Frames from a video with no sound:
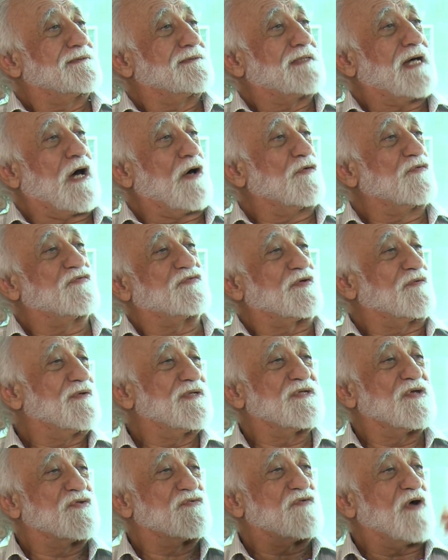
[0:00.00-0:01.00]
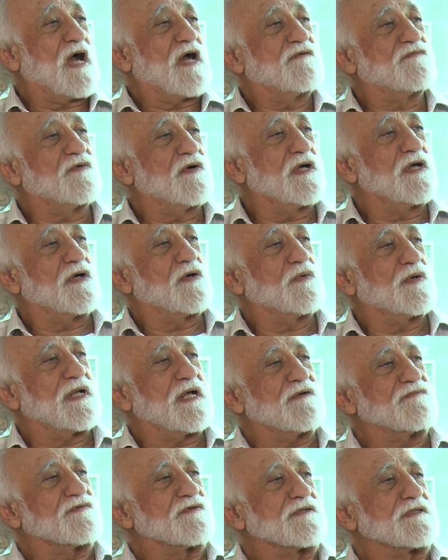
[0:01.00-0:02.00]
house or in your driveway or
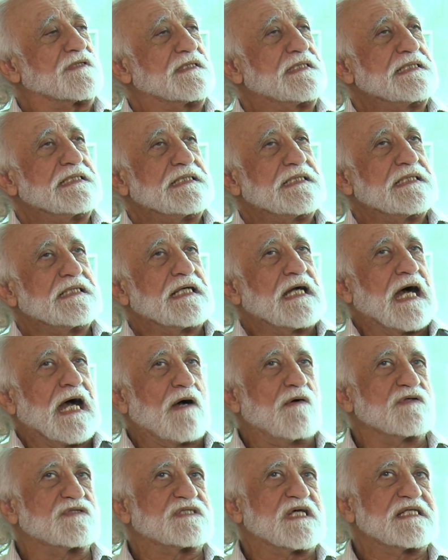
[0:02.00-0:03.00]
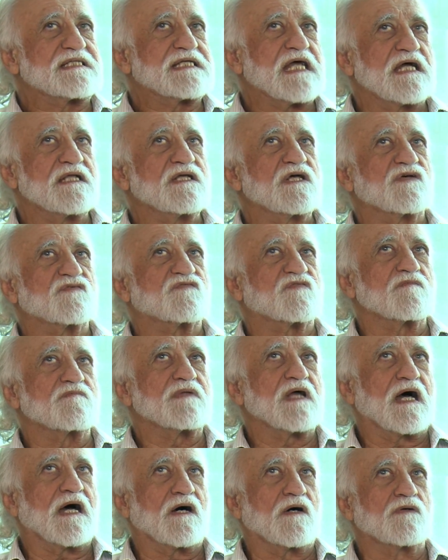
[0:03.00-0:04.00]
whatever. I would say 10 years from
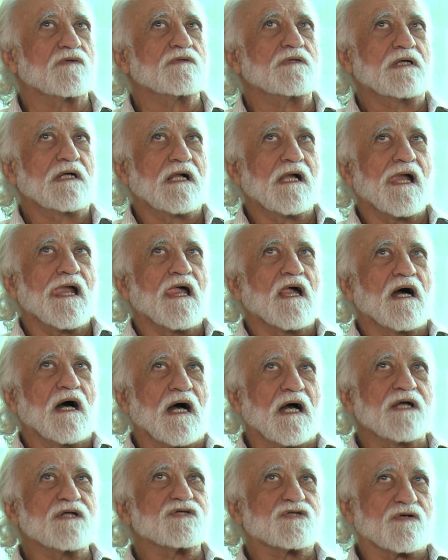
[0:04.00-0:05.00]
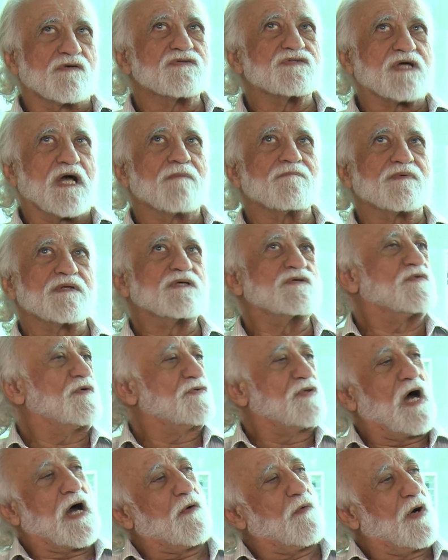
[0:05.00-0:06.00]
now, insurance companies will
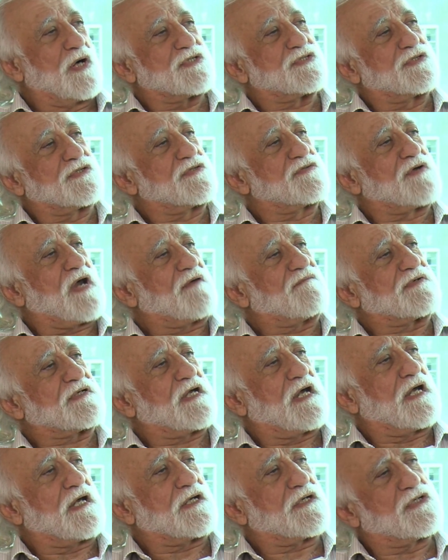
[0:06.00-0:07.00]
not want you to drive a car,